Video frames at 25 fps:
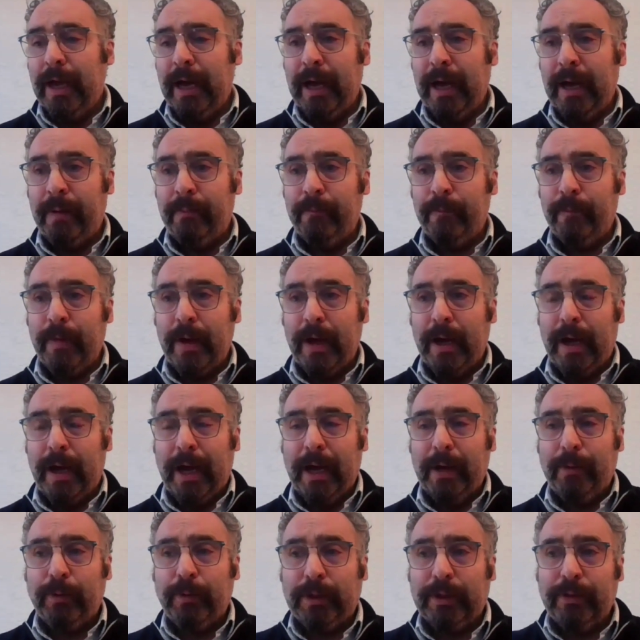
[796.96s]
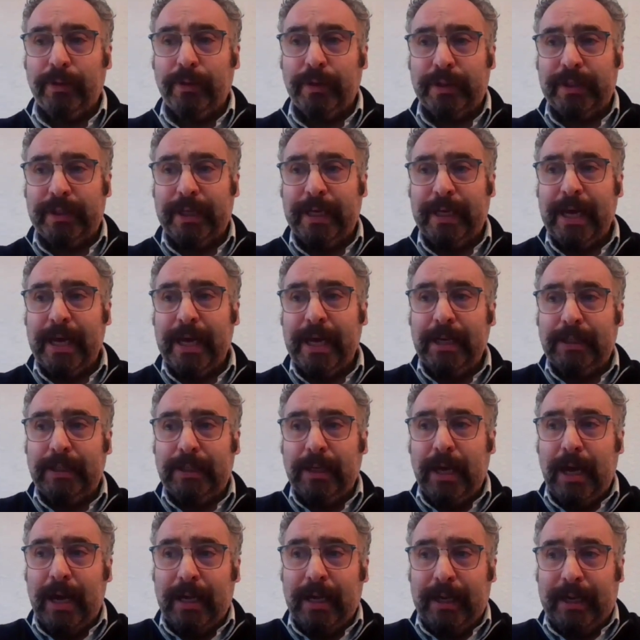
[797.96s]
I would look to
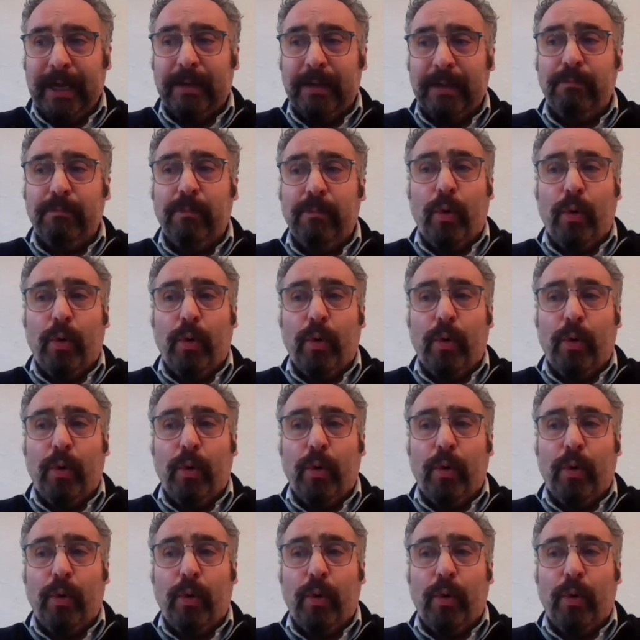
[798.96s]
get